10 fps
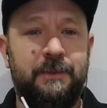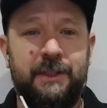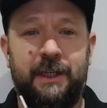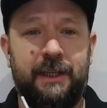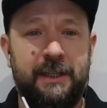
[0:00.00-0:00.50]

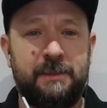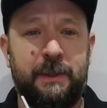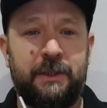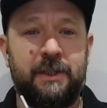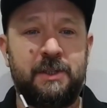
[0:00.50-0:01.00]
chill in,
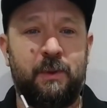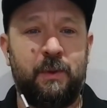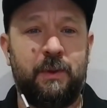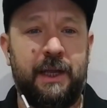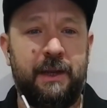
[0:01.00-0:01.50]
especially on a
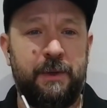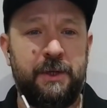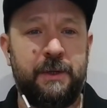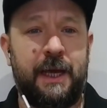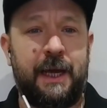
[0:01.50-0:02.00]
smaller day when
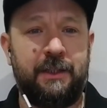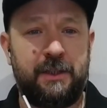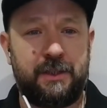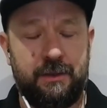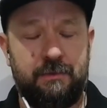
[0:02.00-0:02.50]
you can
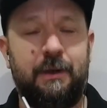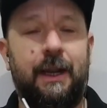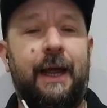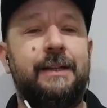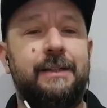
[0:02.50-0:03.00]
just sort of
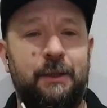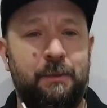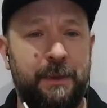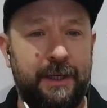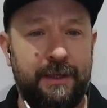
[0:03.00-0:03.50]
relax a
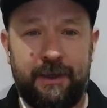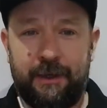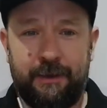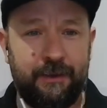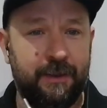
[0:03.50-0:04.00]
little bit. You
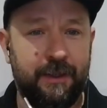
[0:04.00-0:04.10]
don't,